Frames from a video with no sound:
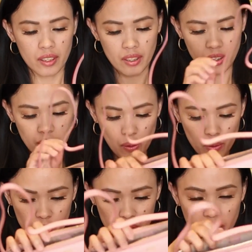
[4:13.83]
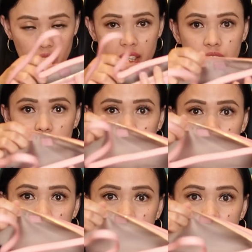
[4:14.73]
those things
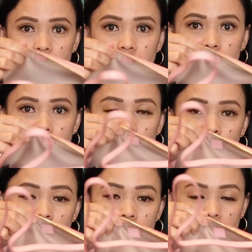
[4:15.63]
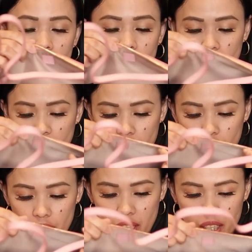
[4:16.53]
fits here
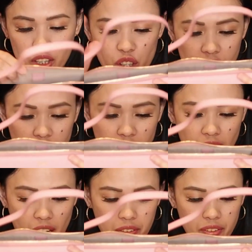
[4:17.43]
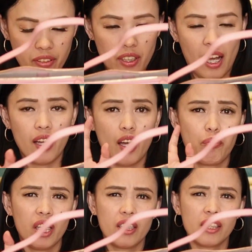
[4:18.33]
and just enough I
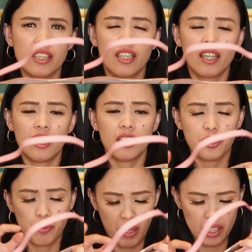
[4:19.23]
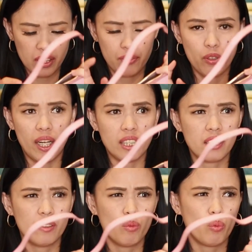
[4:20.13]
mean there's still a little space if you add
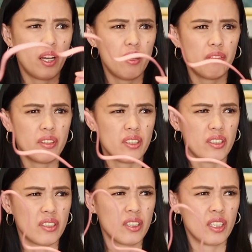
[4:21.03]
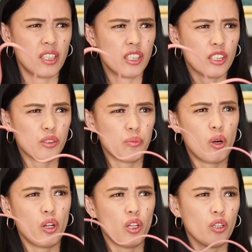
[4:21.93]
whatever
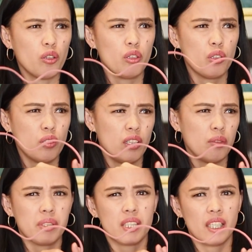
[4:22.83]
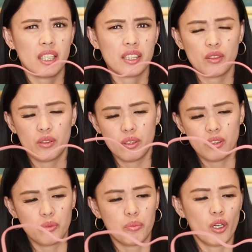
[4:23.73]
small lipsticks
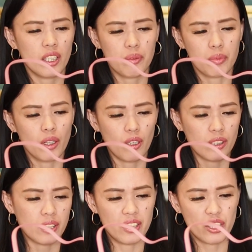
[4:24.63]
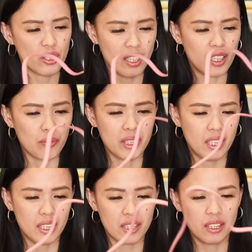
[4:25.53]
small lip gloss additional
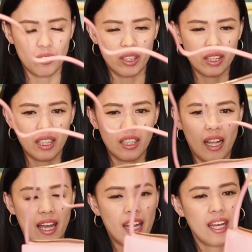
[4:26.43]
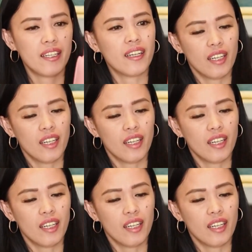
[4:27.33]
lipsticks you can still add